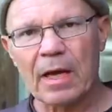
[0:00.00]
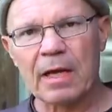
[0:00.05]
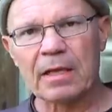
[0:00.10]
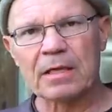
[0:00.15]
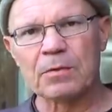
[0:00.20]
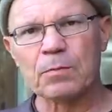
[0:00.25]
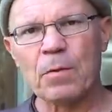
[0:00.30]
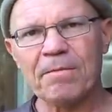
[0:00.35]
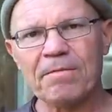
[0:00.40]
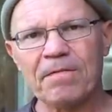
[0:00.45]
But
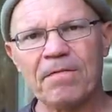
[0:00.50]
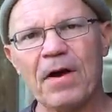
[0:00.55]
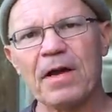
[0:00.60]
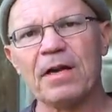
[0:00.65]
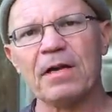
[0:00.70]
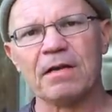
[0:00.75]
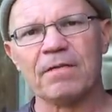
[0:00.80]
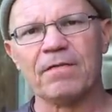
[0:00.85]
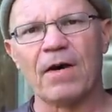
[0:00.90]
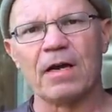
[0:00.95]
there's one
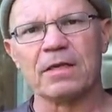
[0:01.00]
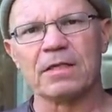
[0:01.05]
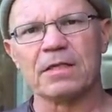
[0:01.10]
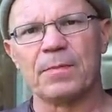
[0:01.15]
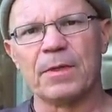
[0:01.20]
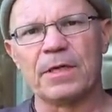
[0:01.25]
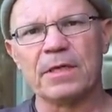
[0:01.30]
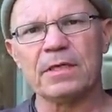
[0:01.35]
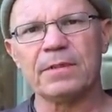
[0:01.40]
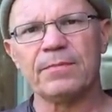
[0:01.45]
final
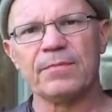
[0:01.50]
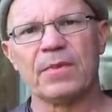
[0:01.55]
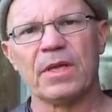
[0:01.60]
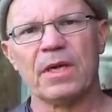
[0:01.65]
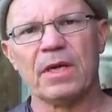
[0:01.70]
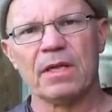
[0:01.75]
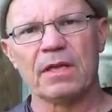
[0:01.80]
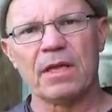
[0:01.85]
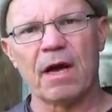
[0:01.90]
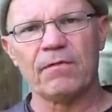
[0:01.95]
advancement
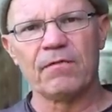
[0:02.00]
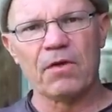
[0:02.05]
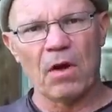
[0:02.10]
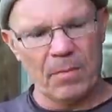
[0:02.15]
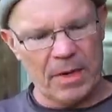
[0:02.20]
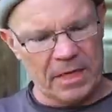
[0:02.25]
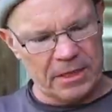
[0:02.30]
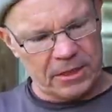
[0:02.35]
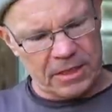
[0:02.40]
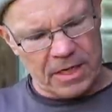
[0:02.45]
that I've
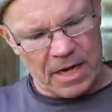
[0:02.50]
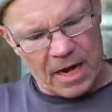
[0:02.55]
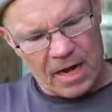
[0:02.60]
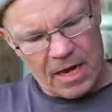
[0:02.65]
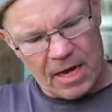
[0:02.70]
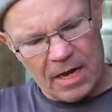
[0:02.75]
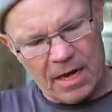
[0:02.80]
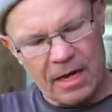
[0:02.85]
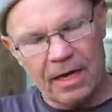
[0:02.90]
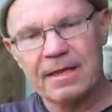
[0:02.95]
not mentioned yet,
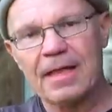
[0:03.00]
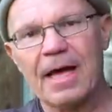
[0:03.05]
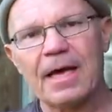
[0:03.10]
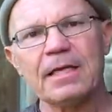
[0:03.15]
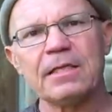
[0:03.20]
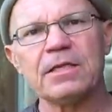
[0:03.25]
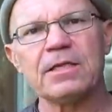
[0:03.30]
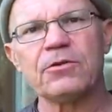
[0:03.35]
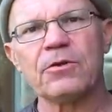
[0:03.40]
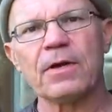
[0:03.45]
and
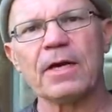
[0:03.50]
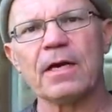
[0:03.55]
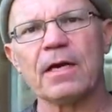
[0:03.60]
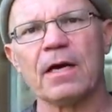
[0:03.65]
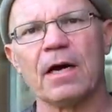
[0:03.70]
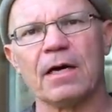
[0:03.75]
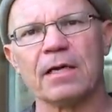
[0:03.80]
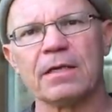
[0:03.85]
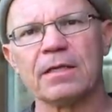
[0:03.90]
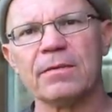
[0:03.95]
that is a trigger
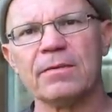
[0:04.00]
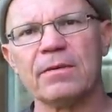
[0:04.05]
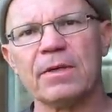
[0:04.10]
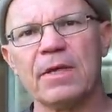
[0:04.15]
guard.